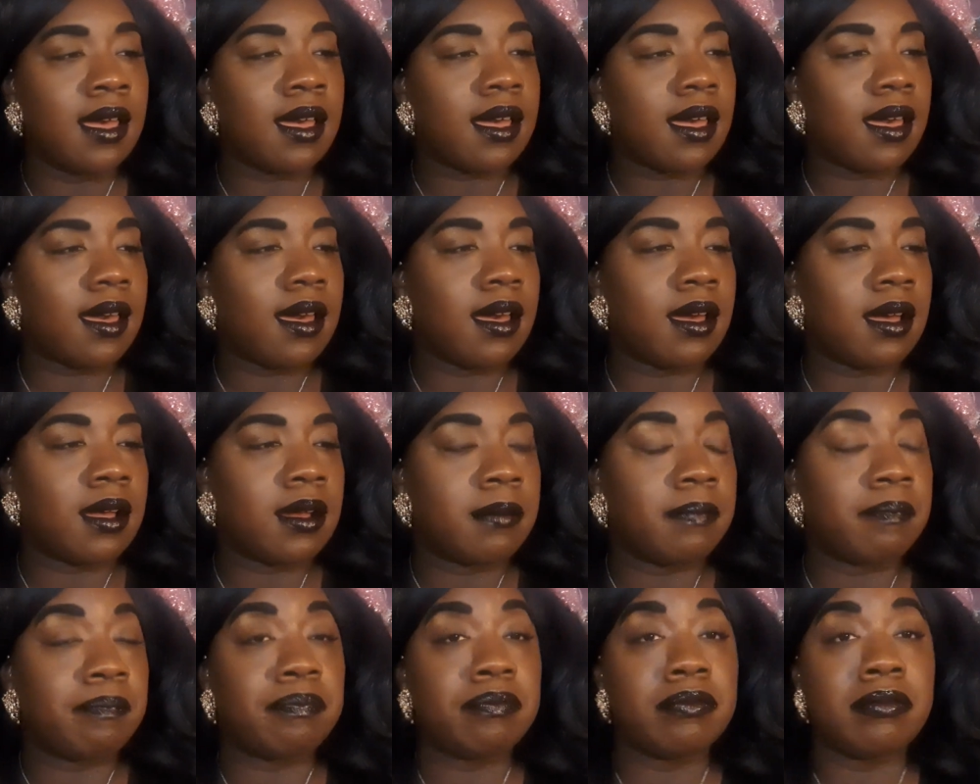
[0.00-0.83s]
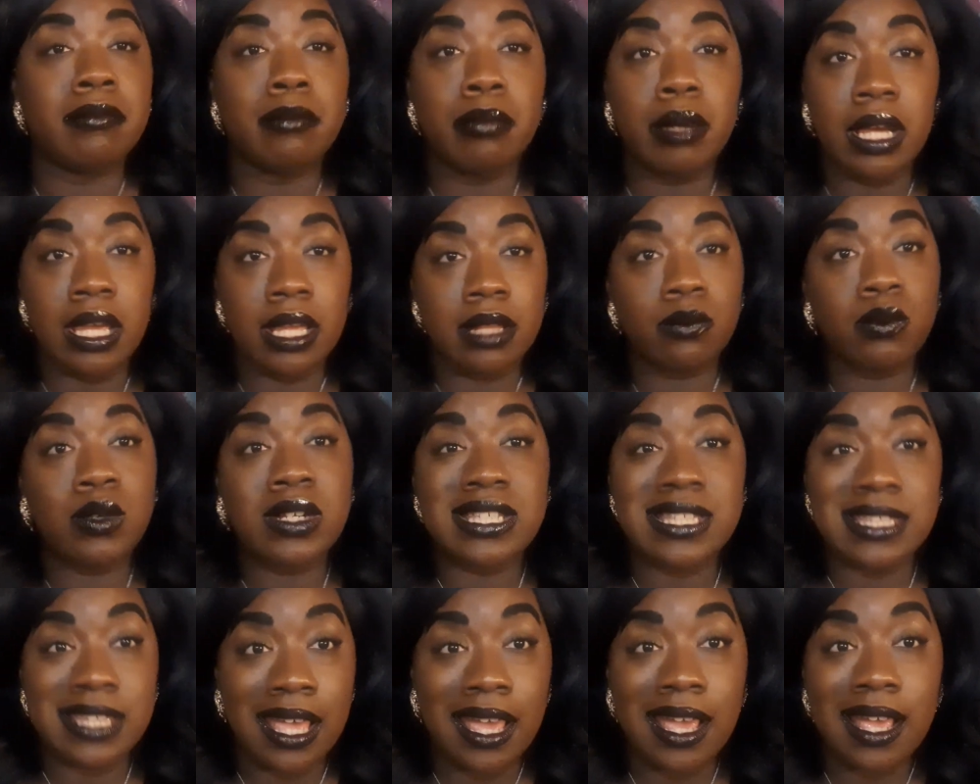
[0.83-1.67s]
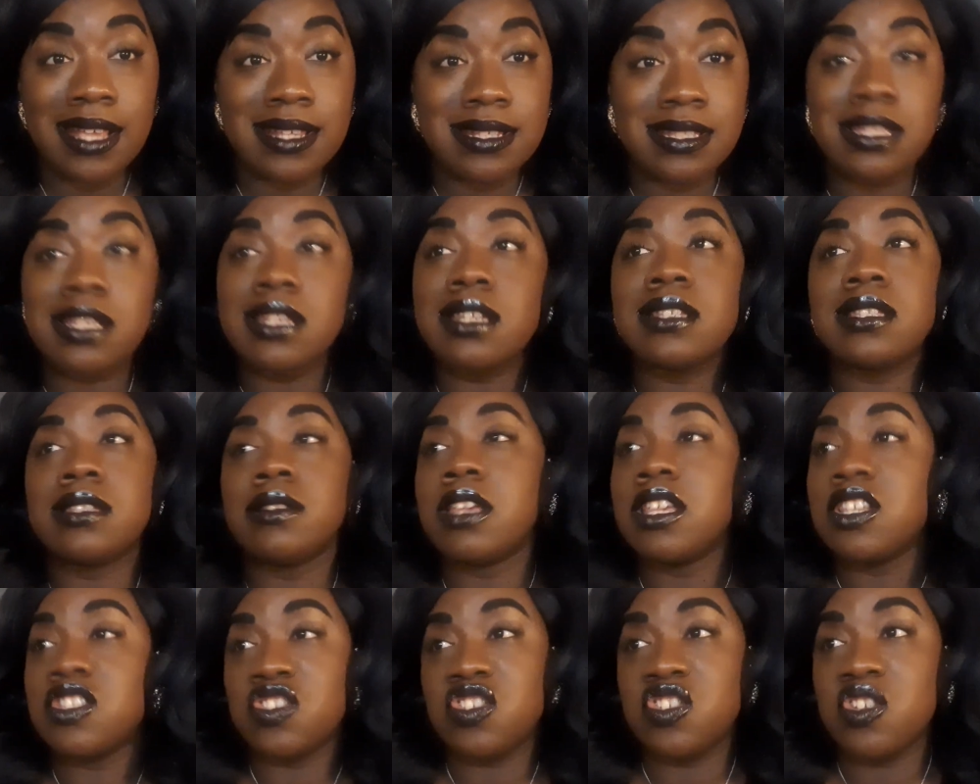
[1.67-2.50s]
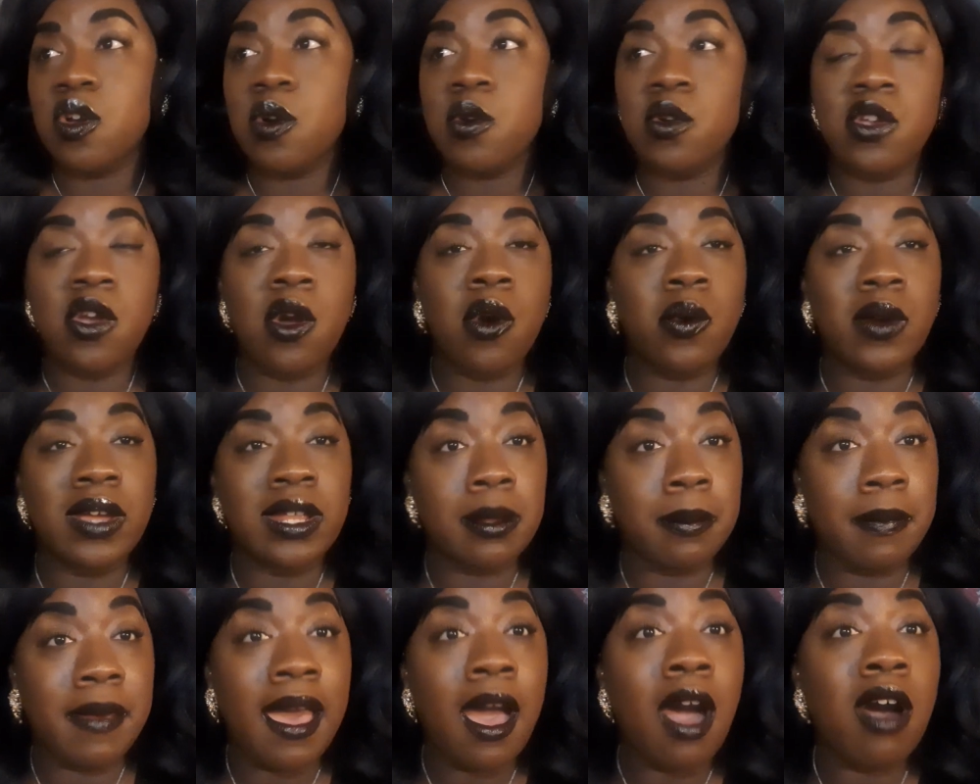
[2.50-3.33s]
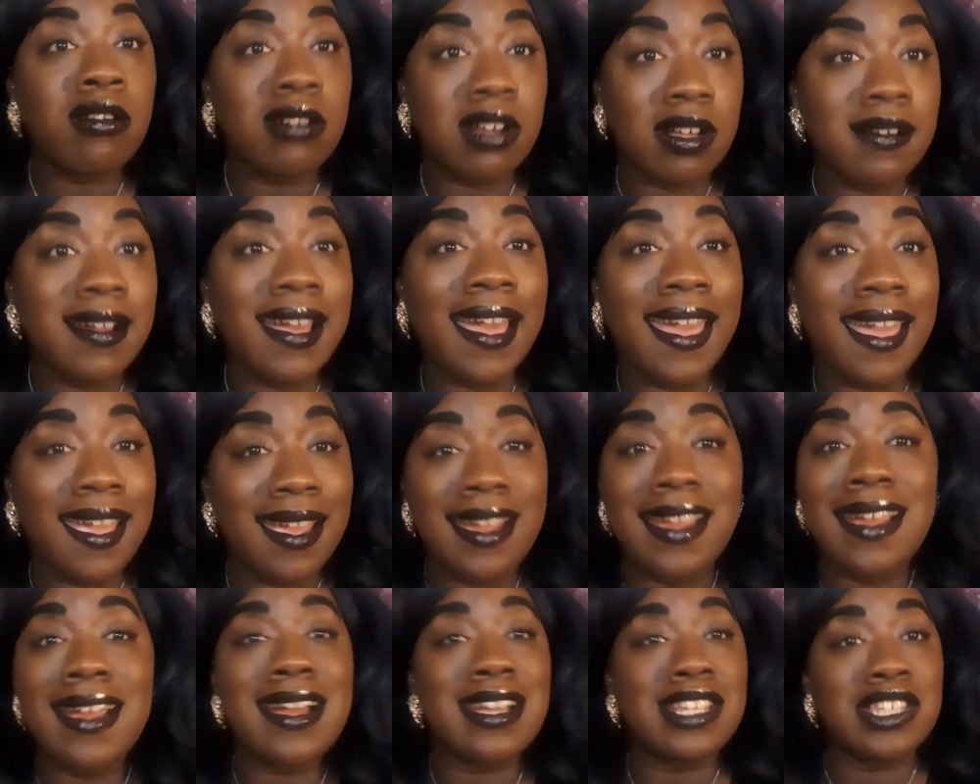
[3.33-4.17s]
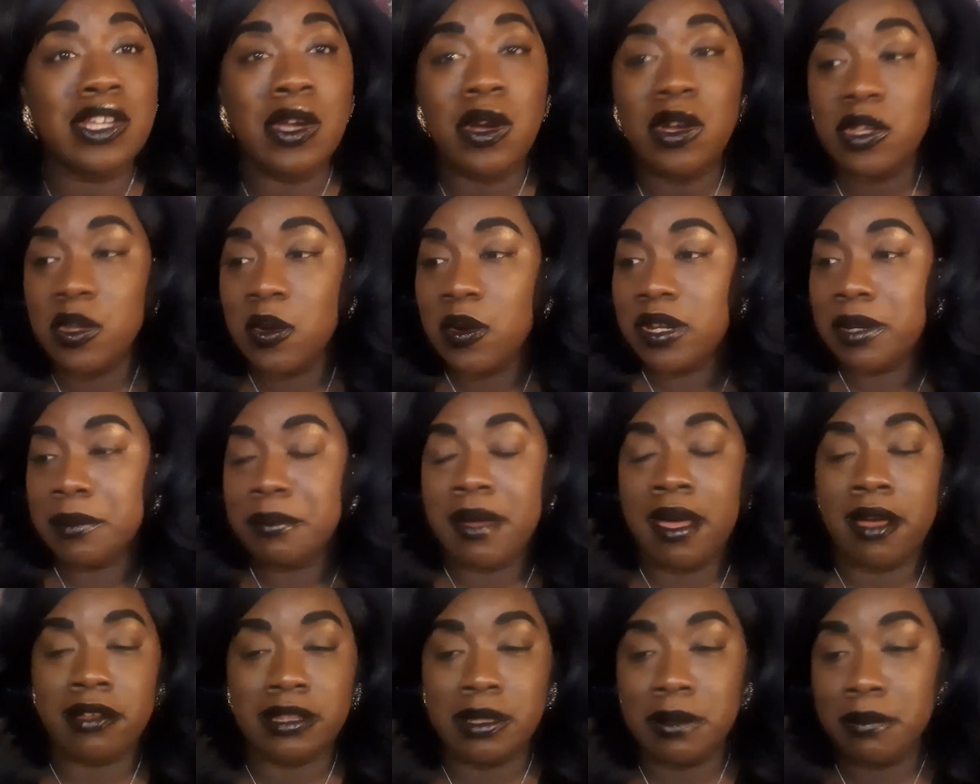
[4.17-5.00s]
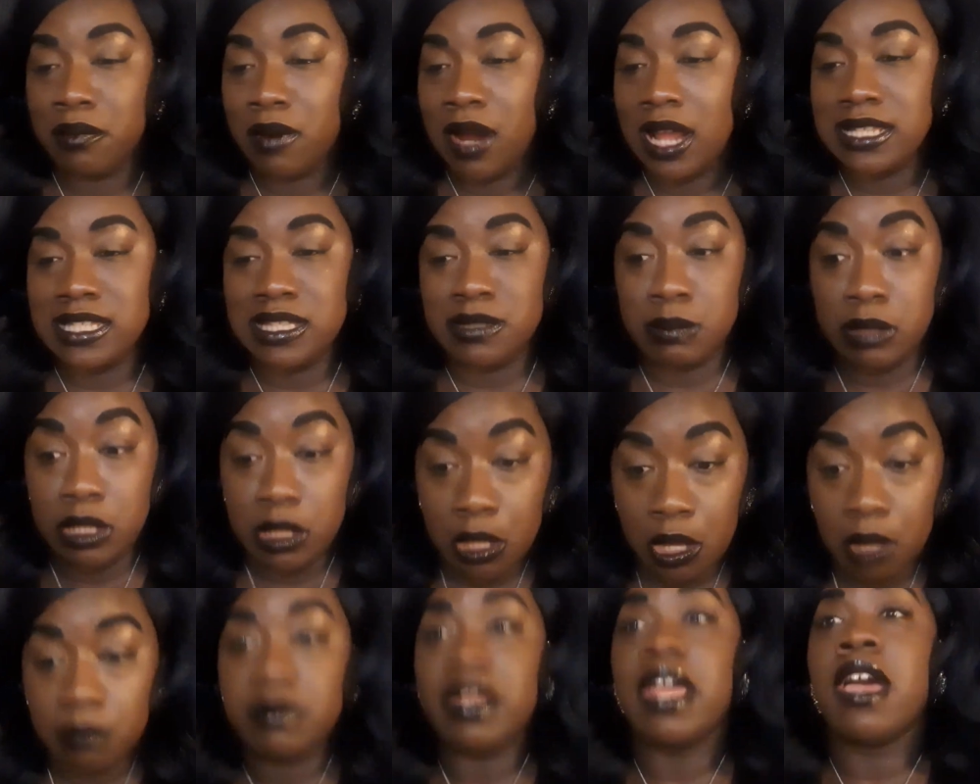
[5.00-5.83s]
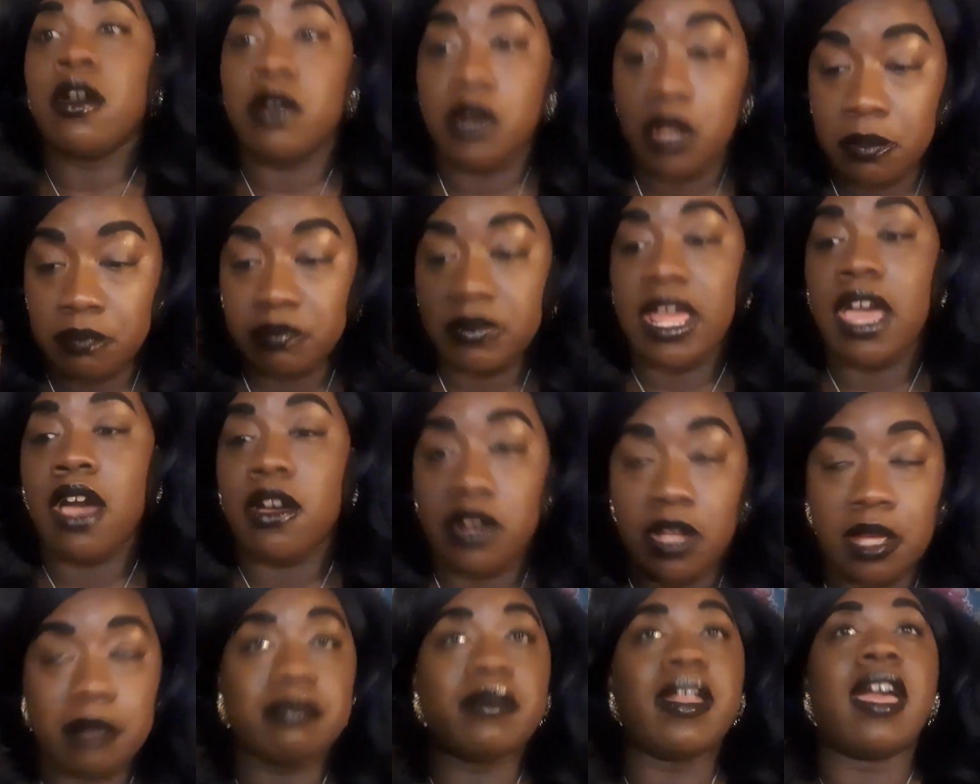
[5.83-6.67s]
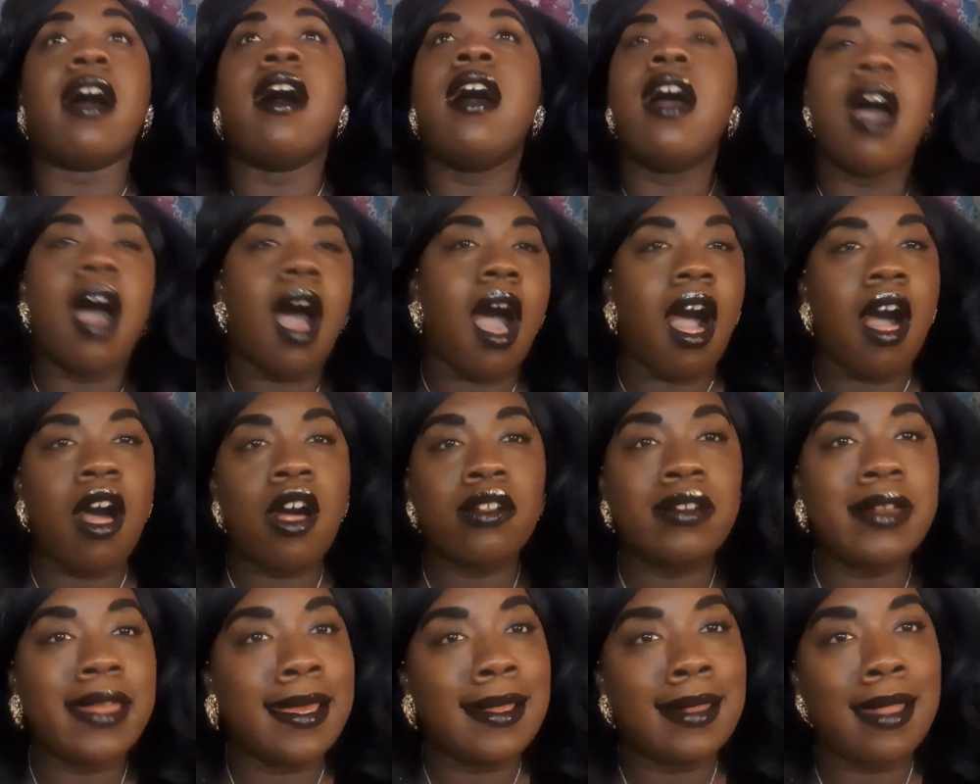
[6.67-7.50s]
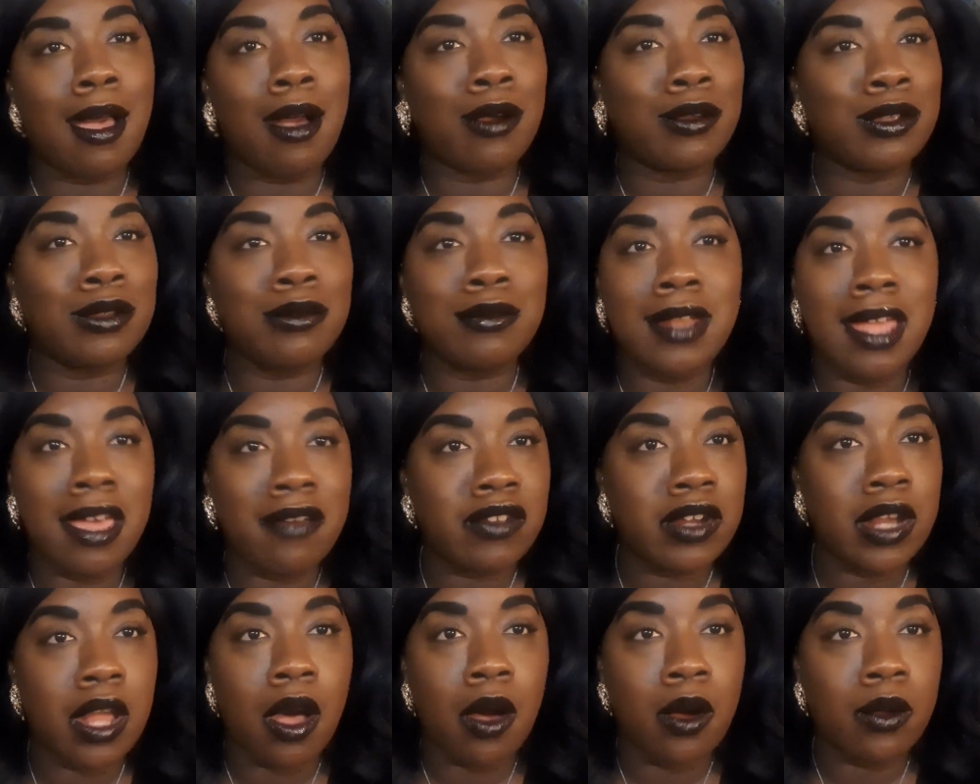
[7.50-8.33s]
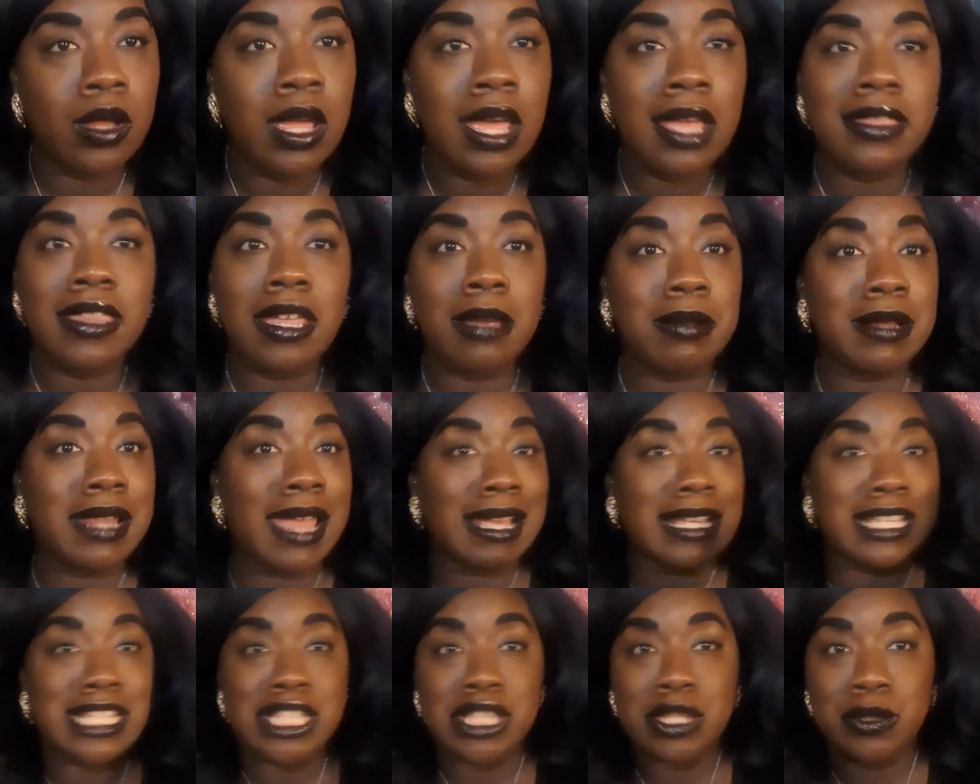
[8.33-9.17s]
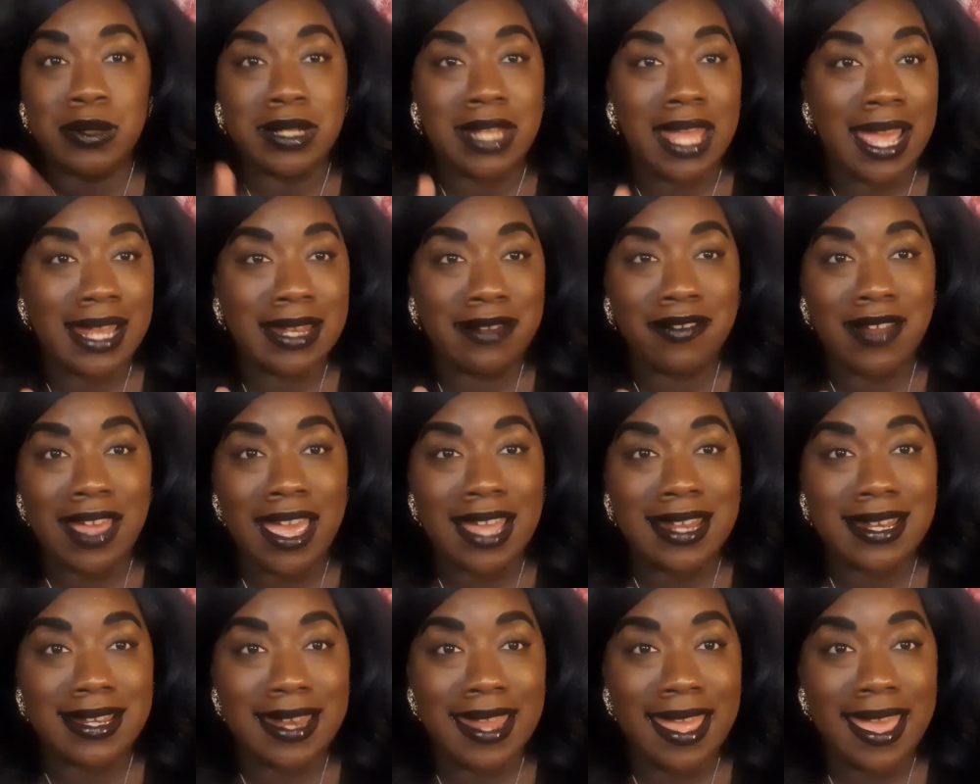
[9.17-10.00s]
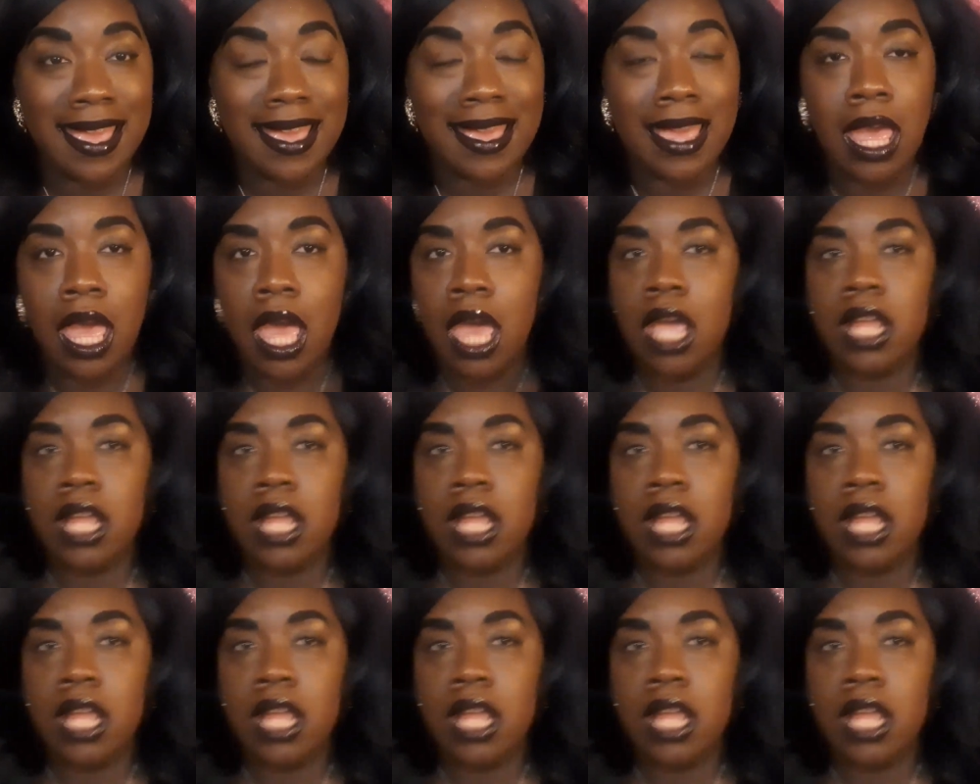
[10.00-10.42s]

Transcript: Um, but with size, is yo-yo and about. Okay, girl, yo-yo and about. Them prices be up, down, up, down, up, down all day long. You never know. They be like, it's $3.95 today.